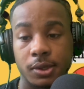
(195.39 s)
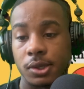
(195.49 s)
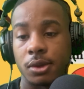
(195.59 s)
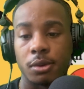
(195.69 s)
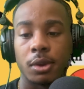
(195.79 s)

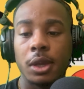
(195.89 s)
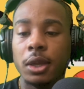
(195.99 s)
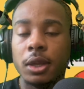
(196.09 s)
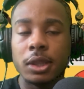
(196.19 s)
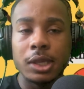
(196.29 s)
So
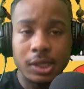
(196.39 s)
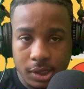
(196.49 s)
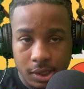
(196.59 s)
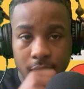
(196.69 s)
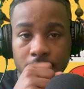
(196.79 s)
this
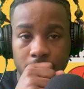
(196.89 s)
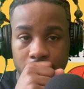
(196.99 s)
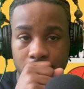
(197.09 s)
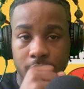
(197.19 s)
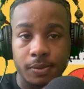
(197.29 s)

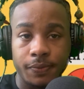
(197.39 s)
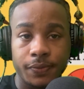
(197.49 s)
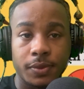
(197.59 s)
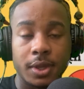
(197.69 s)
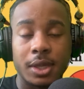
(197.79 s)
series,
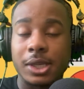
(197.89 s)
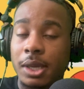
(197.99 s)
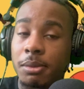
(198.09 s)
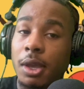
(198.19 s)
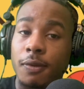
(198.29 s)
this
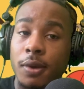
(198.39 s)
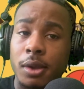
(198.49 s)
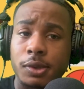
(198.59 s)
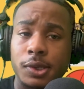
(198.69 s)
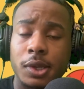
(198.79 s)
NBA
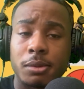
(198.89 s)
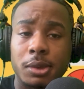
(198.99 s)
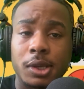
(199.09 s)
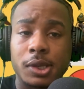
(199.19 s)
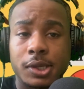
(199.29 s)
Finals is going to be
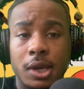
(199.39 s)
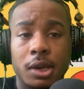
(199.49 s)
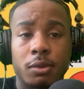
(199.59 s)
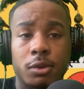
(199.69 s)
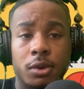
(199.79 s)
an
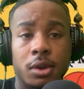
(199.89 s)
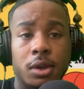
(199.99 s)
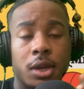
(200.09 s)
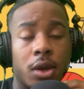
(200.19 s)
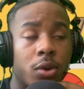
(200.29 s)
exciting one.
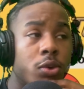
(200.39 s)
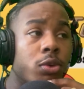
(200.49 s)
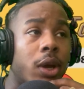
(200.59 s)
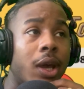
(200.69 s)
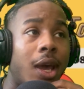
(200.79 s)
Now, who do
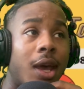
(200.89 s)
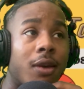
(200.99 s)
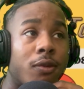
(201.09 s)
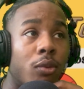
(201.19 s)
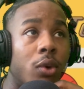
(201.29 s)
I
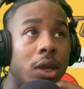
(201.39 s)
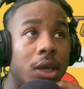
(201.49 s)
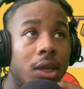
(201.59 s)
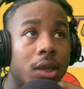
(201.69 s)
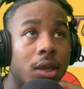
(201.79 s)
have
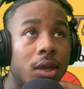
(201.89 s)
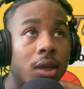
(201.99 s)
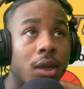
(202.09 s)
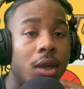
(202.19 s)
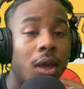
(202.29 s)
winning?
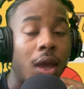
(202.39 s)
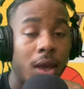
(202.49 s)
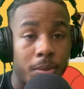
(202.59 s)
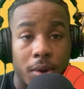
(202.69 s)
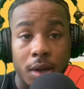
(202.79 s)
I
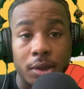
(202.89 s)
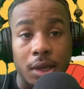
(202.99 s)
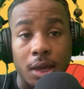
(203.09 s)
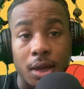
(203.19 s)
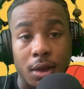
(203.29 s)
probably
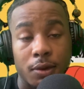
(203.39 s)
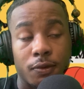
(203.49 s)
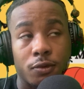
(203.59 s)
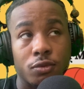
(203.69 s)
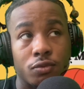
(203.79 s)

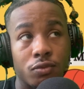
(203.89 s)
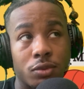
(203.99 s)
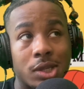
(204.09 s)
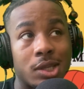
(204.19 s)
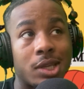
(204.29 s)
have
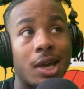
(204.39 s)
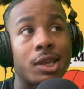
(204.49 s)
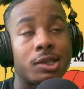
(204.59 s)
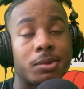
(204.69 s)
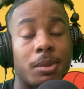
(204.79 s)
the
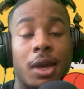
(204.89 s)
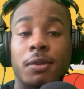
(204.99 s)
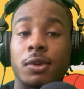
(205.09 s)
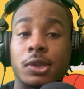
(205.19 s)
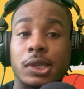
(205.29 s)
Dallas
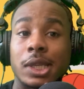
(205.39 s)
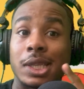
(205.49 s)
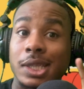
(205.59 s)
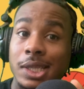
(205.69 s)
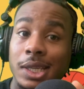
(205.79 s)
Mavericks in
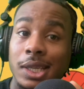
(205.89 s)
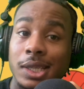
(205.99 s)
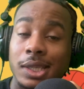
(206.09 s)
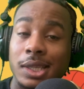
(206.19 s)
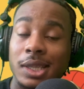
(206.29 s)

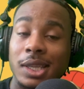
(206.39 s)
6.